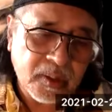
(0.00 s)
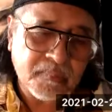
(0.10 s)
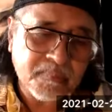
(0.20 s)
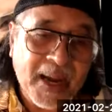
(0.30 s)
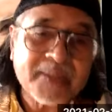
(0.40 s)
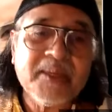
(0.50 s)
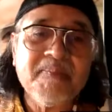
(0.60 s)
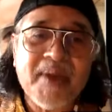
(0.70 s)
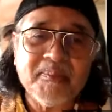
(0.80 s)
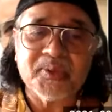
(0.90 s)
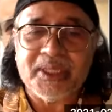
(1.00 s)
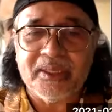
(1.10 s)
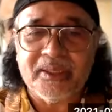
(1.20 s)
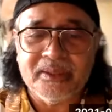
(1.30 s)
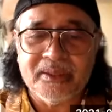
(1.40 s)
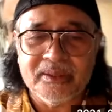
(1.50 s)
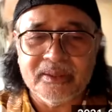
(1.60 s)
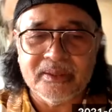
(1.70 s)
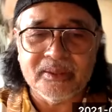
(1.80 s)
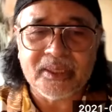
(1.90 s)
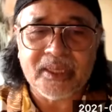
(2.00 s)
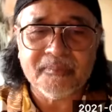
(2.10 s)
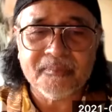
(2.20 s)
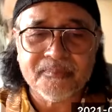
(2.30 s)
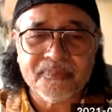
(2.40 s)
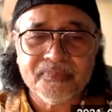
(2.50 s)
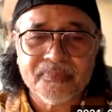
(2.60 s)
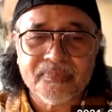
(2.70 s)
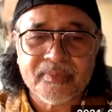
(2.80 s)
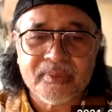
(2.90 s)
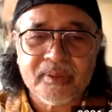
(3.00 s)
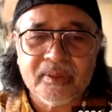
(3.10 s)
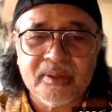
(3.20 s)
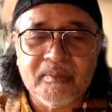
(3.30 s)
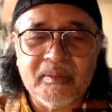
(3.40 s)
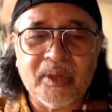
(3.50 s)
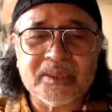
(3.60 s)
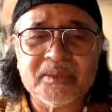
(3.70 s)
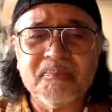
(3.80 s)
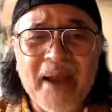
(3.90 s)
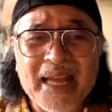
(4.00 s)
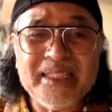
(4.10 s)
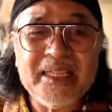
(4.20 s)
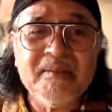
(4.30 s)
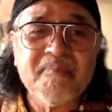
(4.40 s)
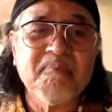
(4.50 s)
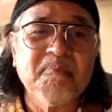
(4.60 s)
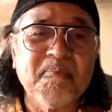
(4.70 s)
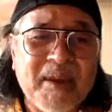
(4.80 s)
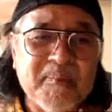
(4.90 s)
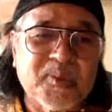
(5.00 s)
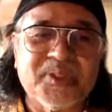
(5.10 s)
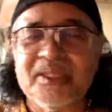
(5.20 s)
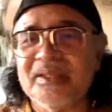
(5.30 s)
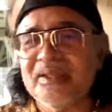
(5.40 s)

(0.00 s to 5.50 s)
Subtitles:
body memory. Okay, I mean, what is body memory?